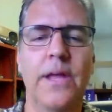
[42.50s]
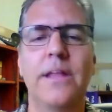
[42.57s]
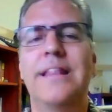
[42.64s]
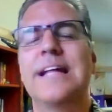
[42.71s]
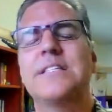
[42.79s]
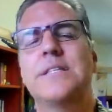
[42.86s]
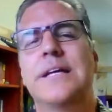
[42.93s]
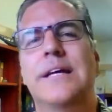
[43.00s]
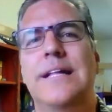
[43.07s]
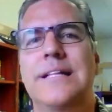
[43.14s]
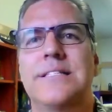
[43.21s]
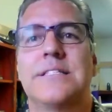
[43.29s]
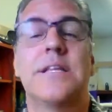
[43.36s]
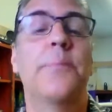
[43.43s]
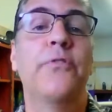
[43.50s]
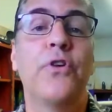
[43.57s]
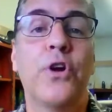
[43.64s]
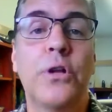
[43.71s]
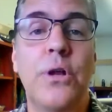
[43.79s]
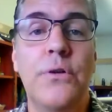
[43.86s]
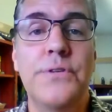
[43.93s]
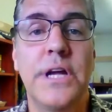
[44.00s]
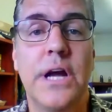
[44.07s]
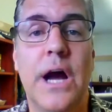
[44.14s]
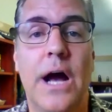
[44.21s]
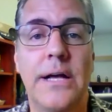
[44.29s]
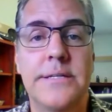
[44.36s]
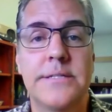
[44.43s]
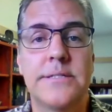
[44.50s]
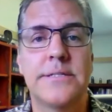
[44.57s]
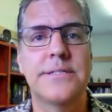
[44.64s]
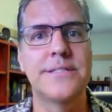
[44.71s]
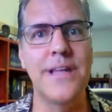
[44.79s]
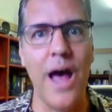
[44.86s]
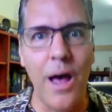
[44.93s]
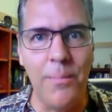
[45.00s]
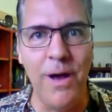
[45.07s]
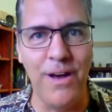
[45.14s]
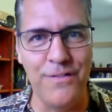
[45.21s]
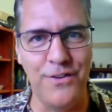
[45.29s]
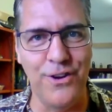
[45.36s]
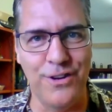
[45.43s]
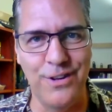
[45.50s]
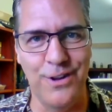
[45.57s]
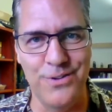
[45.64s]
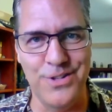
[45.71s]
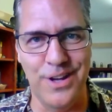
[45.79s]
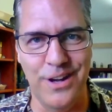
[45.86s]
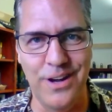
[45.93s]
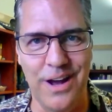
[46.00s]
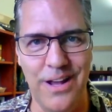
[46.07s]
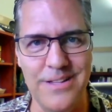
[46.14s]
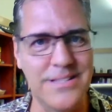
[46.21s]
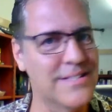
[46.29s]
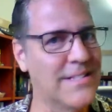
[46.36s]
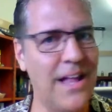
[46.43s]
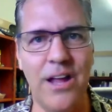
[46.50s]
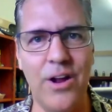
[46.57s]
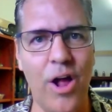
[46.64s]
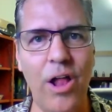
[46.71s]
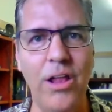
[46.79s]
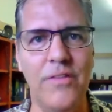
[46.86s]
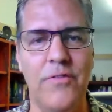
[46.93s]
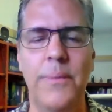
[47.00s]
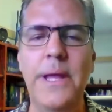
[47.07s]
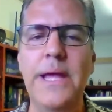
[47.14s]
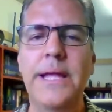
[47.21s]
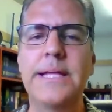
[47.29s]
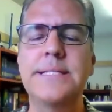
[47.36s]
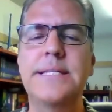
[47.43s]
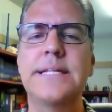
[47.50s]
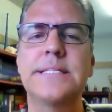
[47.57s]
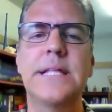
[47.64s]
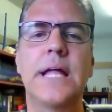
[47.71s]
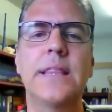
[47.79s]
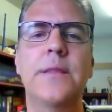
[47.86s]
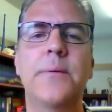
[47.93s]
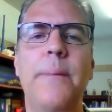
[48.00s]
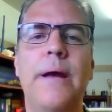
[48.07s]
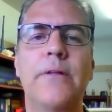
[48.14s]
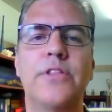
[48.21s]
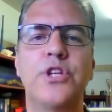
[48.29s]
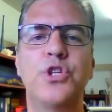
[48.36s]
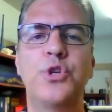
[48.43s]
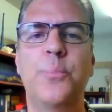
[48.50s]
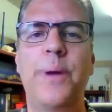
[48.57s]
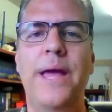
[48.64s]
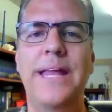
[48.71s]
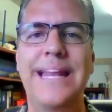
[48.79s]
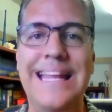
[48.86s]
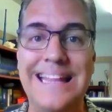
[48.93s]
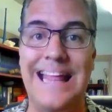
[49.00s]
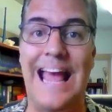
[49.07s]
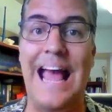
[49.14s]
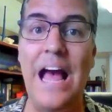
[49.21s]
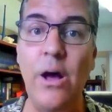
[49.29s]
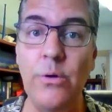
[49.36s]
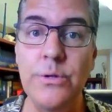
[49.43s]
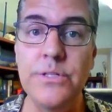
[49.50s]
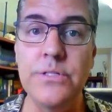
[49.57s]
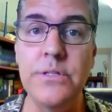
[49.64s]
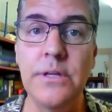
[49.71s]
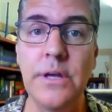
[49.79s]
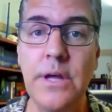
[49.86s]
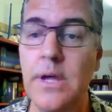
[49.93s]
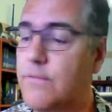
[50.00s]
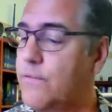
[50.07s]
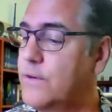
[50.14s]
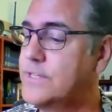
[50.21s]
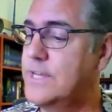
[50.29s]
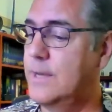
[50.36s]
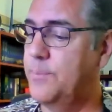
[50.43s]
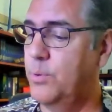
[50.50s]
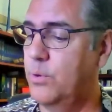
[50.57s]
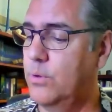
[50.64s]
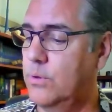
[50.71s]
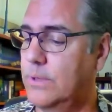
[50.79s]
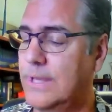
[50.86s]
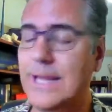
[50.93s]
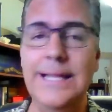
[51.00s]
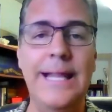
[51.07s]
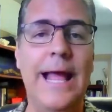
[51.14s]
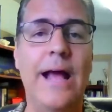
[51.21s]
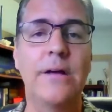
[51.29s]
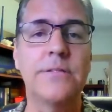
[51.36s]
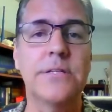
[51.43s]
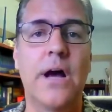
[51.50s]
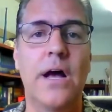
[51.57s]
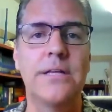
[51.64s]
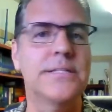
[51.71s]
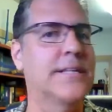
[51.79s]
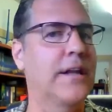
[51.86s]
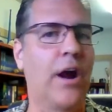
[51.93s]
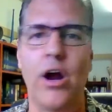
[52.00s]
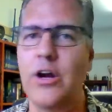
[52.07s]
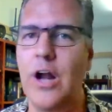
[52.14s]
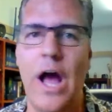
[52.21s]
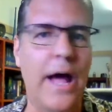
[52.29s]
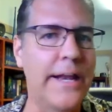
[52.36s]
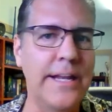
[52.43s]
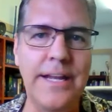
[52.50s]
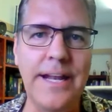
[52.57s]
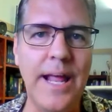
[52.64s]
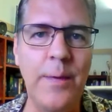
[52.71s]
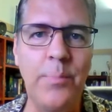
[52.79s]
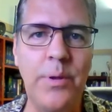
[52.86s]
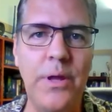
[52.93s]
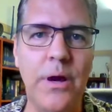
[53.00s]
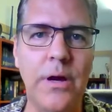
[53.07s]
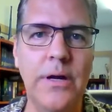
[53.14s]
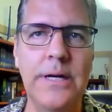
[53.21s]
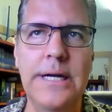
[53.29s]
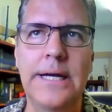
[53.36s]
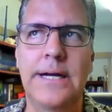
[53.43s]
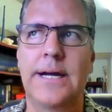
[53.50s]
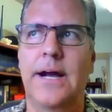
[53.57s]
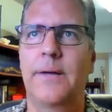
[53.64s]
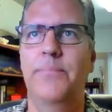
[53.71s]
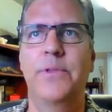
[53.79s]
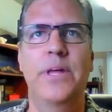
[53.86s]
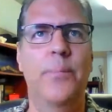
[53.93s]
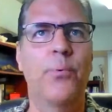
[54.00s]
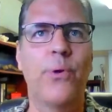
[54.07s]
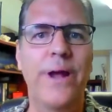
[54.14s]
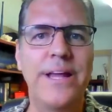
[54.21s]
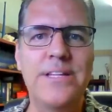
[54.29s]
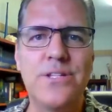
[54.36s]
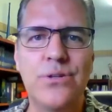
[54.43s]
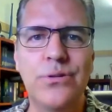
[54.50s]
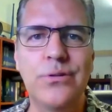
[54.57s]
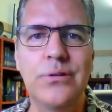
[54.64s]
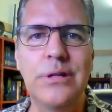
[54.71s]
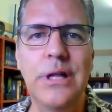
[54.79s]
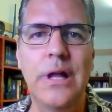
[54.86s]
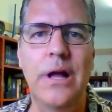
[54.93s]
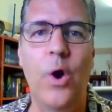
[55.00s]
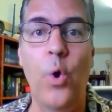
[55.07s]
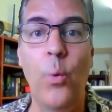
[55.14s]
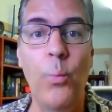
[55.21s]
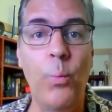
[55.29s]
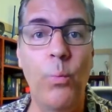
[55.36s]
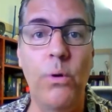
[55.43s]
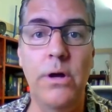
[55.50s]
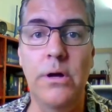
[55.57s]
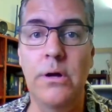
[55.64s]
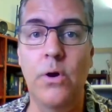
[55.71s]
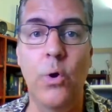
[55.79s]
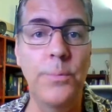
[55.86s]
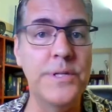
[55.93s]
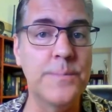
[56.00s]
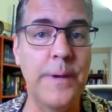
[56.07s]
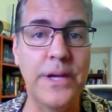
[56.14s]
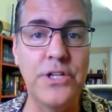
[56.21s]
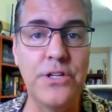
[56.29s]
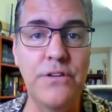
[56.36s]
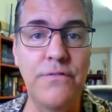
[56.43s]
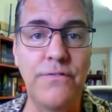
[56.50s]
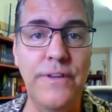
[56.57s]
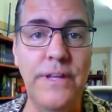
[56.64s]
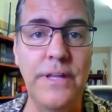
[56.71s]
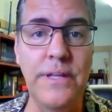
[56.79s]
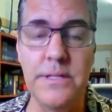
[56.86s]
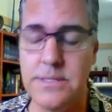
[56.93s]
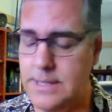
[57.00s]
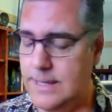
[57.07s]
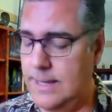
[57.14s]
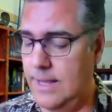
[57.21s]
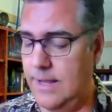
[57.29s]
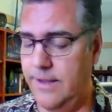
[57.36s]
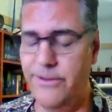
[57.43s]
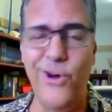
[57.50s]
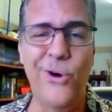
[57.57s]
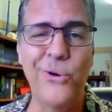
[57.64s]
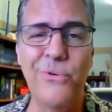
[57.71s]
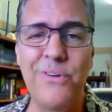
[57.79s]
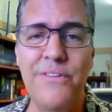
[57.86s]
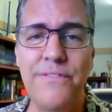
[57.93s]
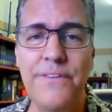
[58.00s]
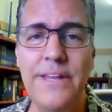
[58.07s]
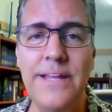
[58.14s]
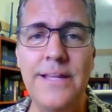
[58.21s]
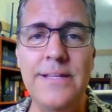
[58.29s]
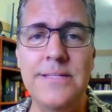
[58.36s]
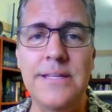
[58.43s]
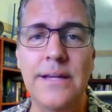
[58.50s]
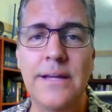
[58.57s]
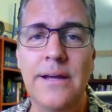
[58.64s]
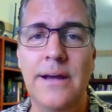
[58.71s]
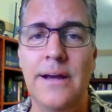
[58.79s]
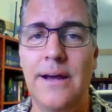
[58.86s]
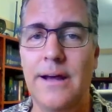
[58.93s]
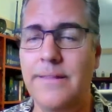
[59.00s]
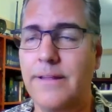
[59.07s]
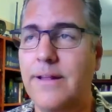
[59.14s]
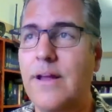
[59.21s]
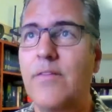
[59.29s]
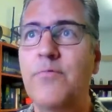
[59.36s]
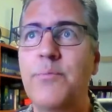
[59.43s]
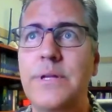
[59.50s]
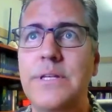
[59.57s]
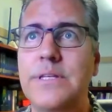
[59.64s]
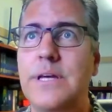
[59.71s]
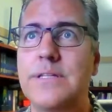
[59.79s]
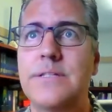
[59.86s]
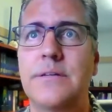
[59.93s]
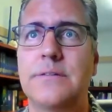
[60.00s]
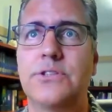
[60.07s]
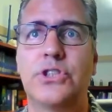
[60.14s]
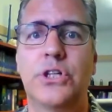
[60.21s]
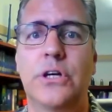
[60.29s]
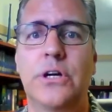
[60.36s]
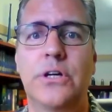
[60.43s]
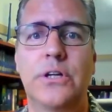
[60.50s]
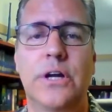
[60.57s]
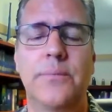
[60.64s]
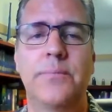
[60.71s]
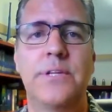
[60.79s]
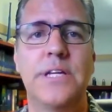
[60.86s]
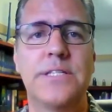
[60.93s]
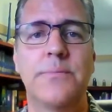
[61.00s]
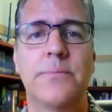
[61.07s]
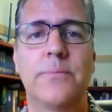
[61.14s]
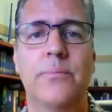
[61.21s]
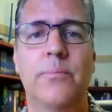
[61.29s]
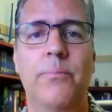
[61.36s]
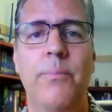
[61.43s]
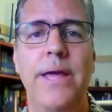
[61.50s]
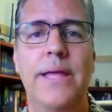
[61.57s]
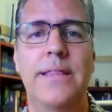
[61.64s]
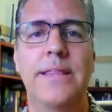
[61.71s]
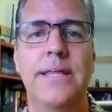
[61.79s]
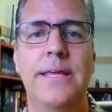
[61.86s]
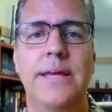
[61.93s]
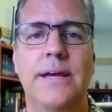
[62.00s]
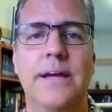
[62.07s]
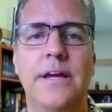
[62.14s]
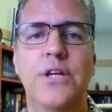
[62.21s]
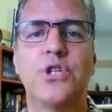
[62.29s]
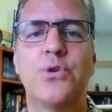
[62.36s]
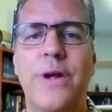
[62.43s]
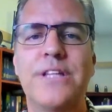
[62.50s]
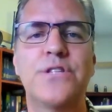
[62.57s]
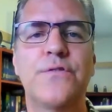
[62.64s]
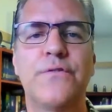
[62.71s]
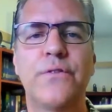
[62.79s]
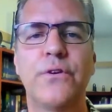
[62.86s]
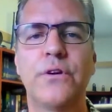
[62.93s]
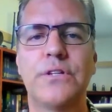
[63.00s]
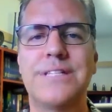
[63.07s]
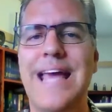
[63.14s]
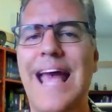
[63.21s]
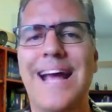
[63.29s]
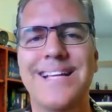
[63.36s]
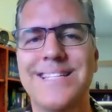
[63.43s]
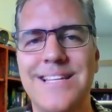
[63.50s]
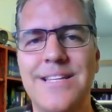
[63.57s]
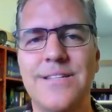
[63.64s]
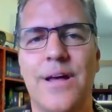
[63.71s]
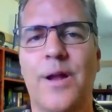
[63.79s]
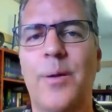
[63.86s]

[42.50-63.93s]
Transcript: That's some of your closing costs. Some of your closing costs, not all of them. Because see, it's not the amount that you pay to get the house. For example, getting the house costs that are not in an APR, the appraisal, home inspection fees, notary fees. The government doesn't make the transfer taxes on